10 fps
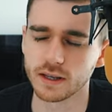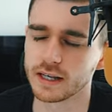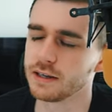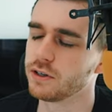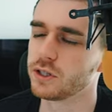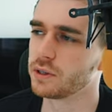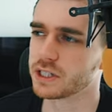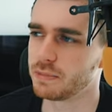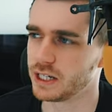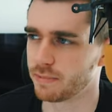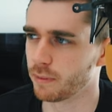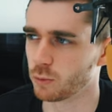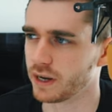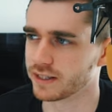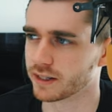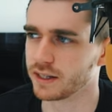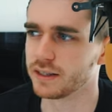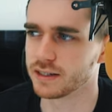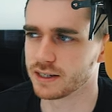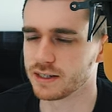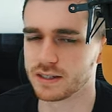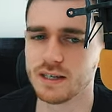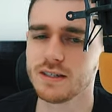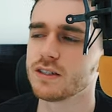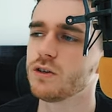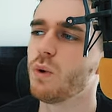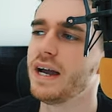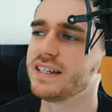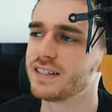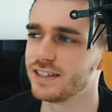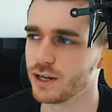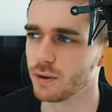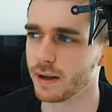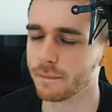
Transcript: is like if you're doing a speech bubble, basically. This is this is the way to do it.